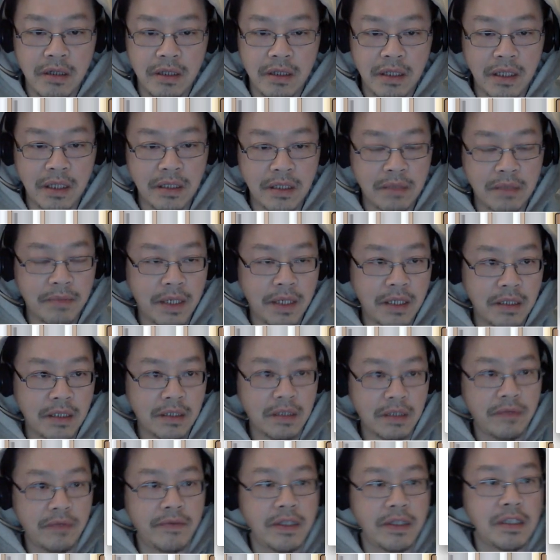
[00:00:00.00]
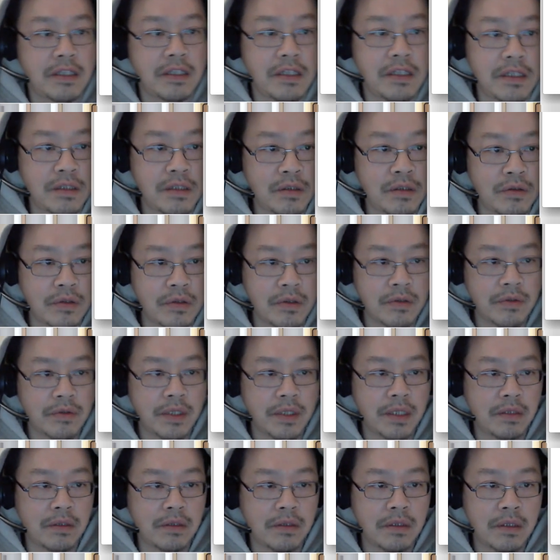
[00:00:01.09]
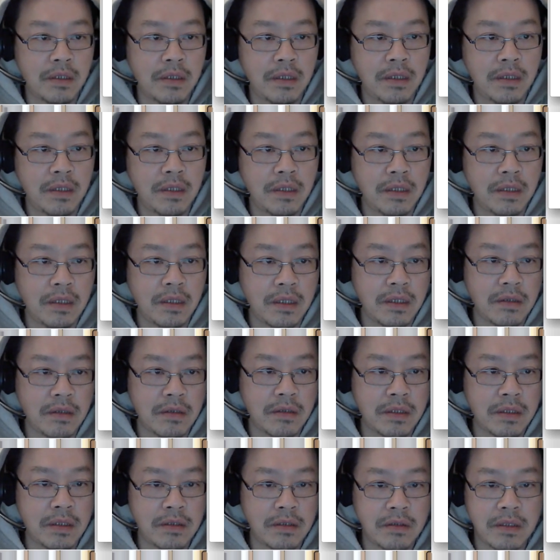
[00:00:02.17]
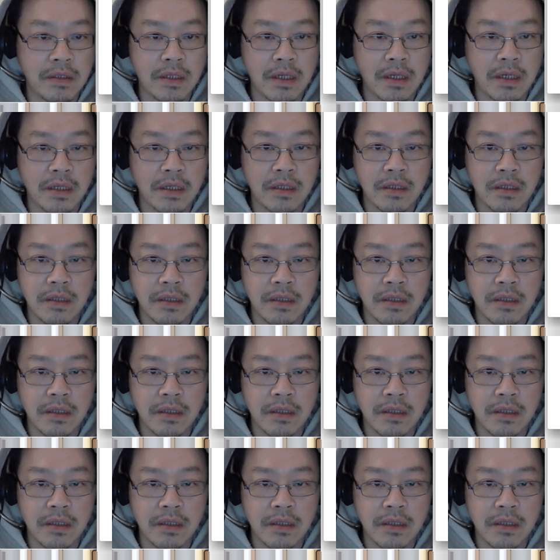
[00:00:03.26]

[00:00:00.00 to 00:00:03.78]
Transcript: That's my SVG tutorial. Now close that.